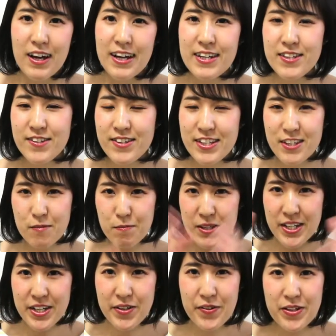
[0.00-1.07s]
And this
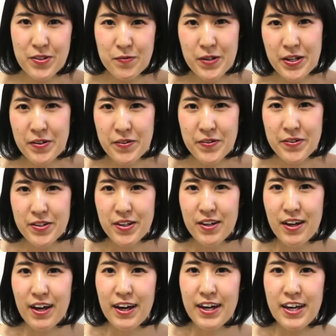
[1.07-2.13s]
video as well.
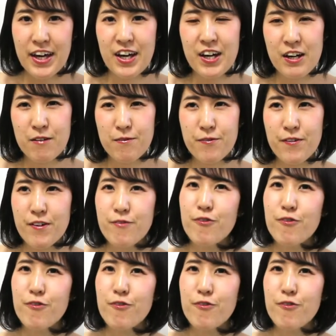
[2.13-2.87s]
I have